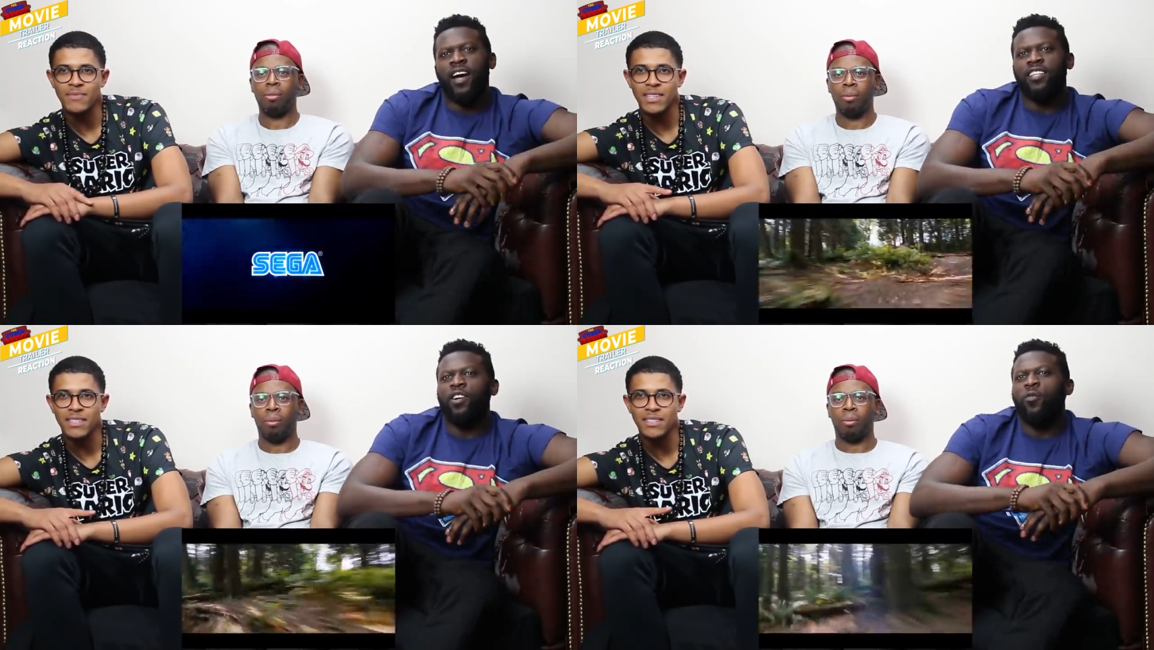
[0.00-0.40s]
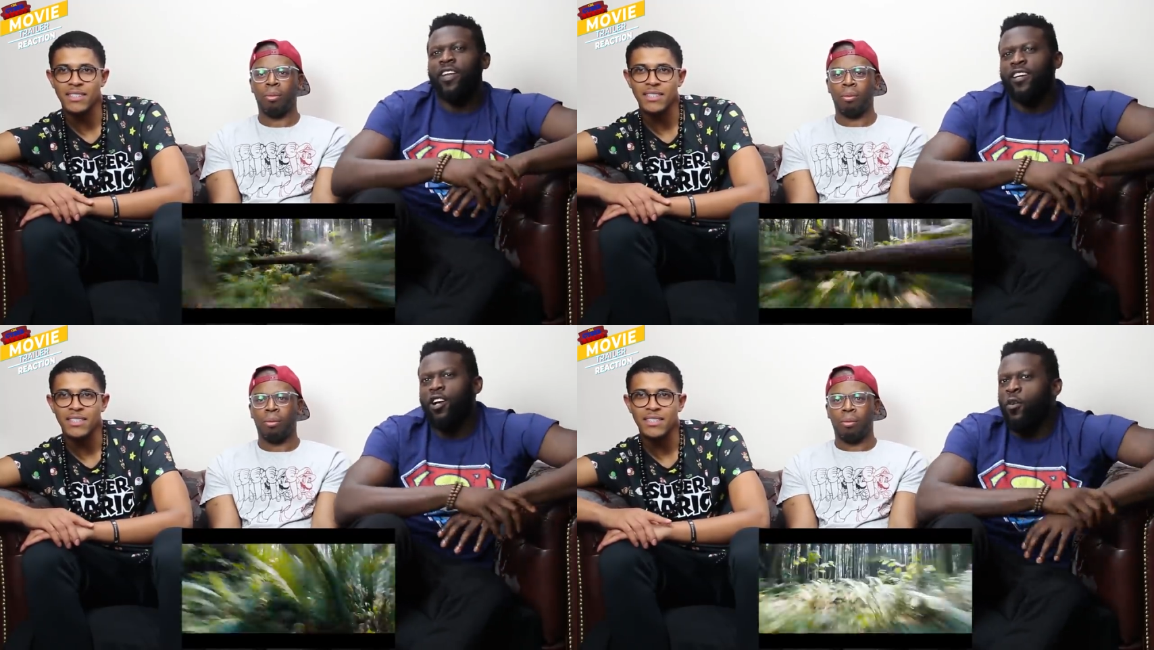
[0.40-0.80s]
Speaker 1: I don't know where
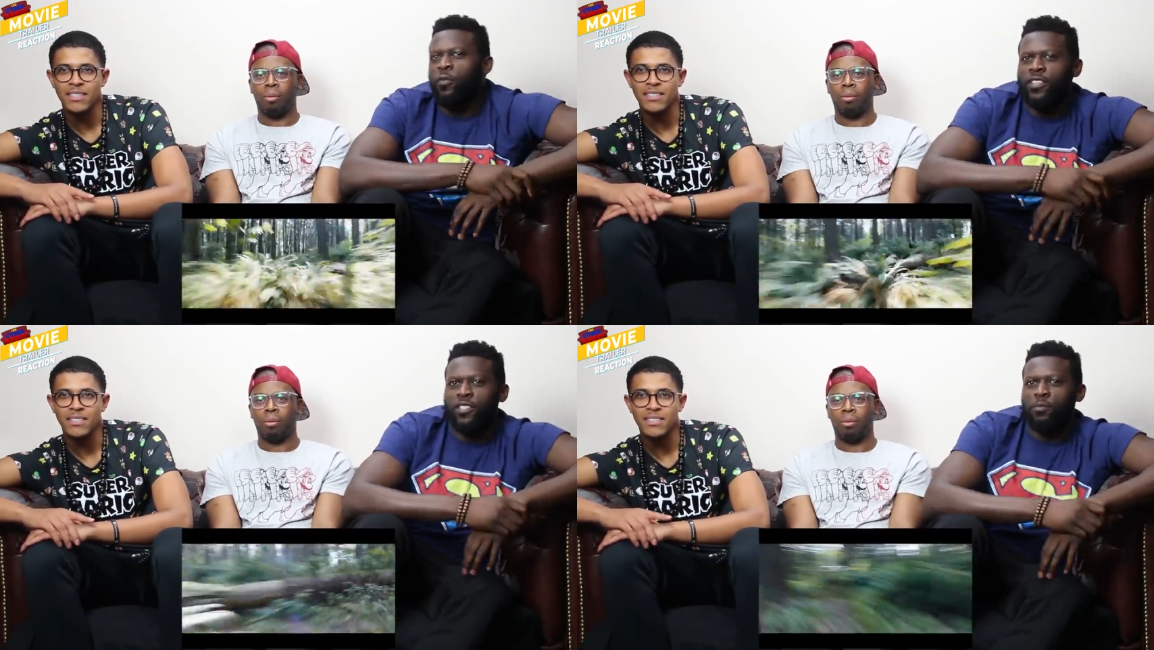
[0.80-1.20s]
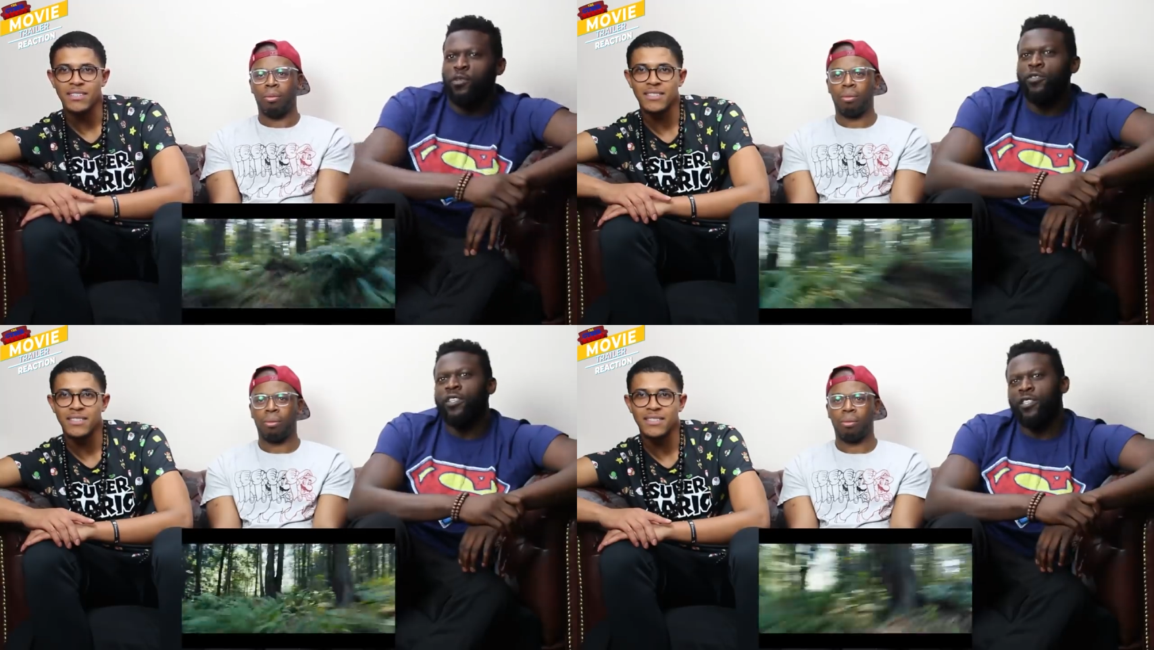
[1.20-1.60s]
they're going with this
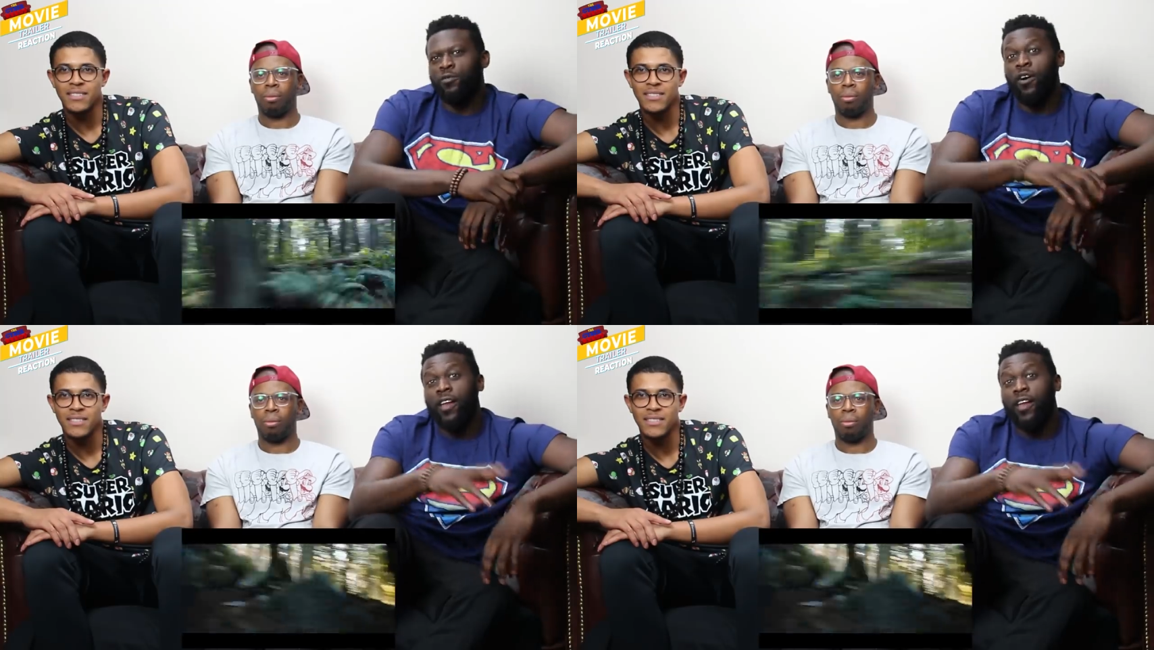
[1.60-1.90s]
music as well,